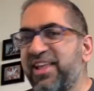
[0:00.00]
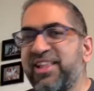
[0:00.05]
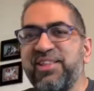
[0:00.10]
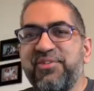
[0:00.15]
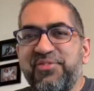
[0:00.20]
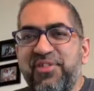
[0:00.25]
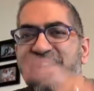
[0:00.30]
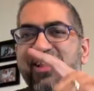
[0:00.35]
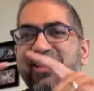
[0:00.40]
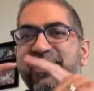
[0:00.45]
I
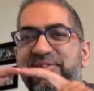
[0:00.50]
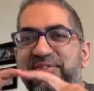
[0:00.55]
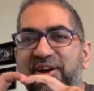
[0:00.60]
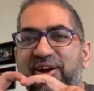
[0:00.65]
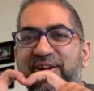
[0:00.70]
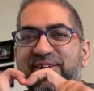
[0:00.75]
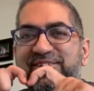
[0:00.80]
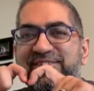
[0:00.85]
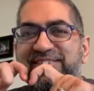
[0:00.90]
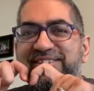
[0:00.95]
love the
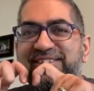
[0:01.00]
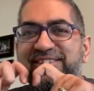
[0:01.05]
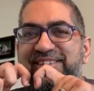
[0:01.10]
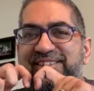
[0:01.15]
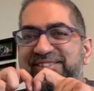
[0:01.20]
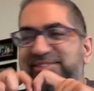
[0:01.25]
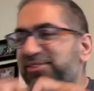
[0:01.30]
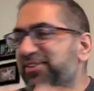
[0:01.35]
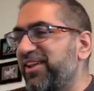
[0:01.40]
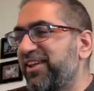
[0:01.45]
hearts.
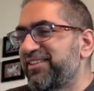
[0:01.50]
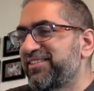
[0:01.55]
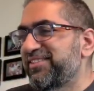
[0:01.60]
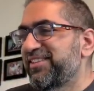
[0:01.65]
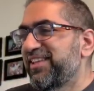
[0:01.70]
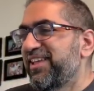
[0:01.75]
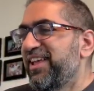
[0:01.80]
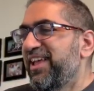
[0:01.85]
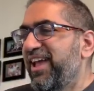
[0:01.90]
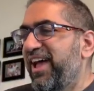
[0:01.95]
It's so
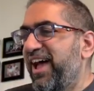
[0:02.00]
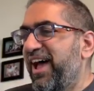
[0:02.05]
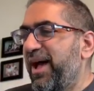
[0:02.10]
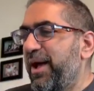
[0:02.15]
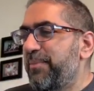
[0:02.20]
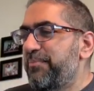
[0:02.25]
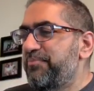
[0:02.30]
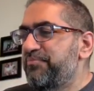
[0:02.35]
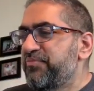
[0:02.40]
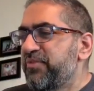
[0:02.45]
nice.
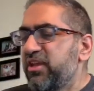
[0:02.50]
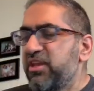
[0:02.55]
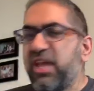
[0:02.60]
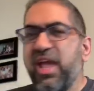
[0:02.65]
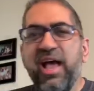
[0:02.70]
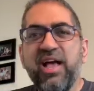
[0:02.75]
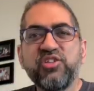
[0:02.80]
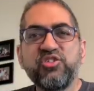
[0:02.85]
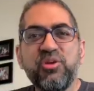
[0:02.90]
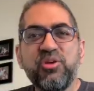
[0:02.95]

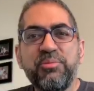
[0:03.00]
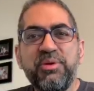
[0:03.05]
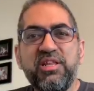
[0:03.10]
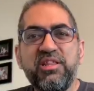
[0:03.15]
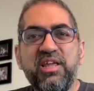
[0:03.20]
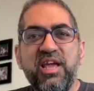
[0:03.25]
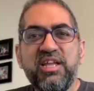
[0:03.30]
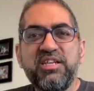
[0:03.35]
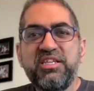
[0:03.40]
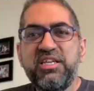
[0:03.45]
So I
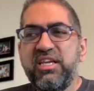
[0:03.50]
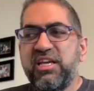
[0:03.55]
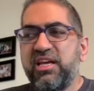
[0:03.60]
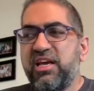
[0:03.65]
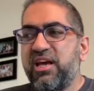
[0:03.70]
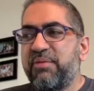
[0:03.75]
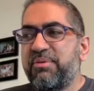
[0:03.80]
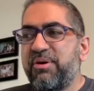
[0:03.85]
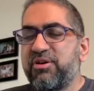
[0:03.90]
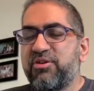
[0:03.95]
mean, the
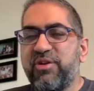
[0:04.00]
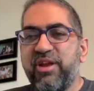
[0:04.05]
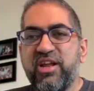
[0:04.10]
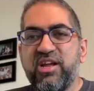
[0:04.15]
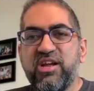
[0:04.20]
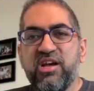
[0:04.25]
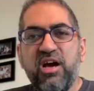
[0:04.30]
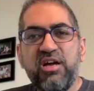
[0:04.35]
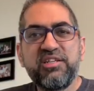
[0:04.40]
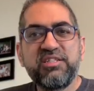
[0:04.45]
idea about
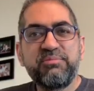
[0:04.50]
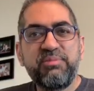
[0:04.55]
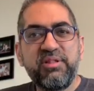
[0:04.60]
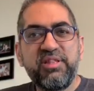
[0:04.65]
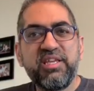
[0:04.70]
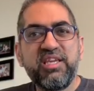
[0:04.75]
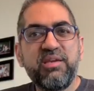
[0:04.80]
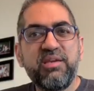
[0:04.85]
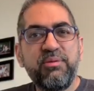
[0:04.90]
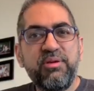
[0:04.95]
creating content is
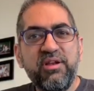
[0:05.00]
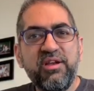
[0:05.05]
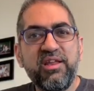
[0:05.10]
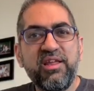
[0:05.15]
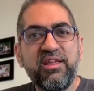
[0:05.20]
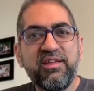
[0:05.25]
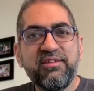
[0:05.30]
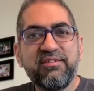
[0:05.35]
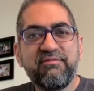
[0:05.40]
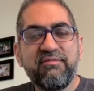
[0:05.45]
building
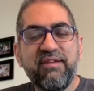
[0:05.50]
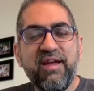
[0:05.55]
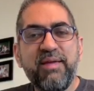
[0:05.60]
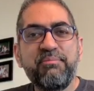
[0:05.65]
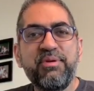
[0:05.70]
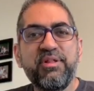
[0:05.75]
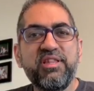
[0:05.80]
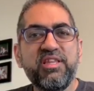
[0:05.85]
community, right?